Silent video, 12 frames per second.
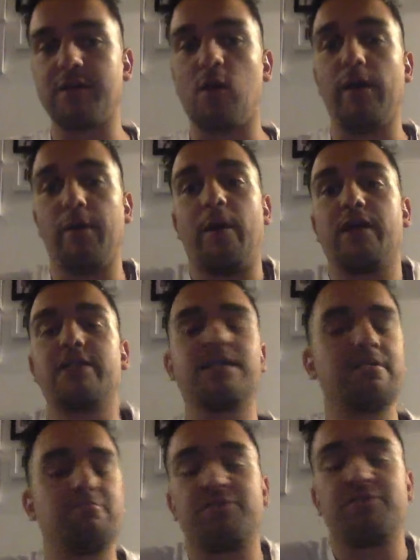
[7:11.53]
or you are
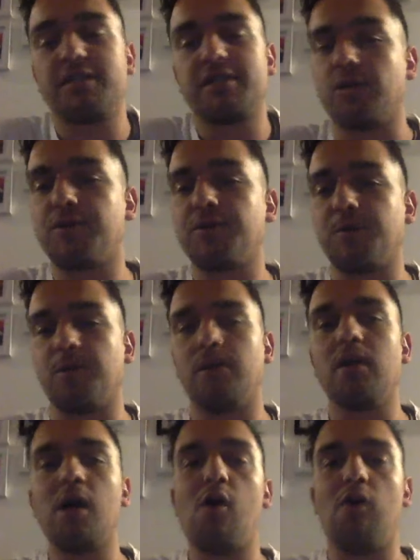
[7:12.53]
just not sure
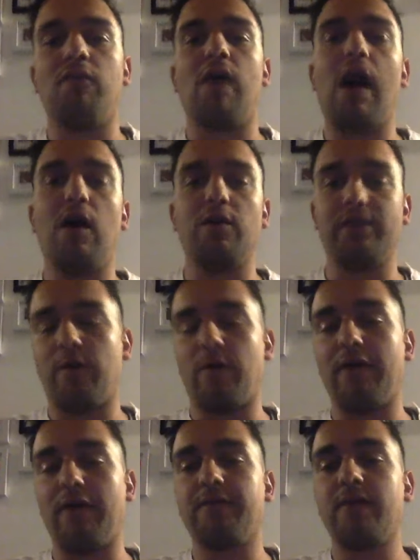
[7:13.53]
of how the
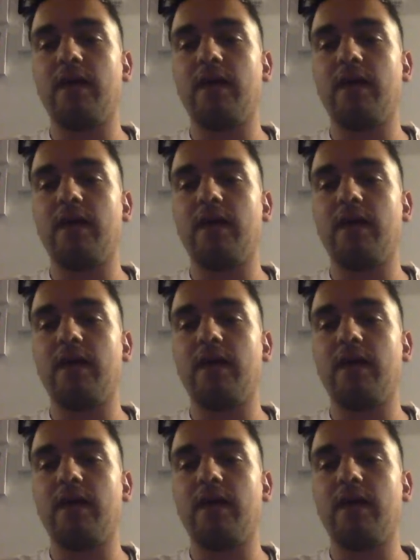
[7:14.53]
graph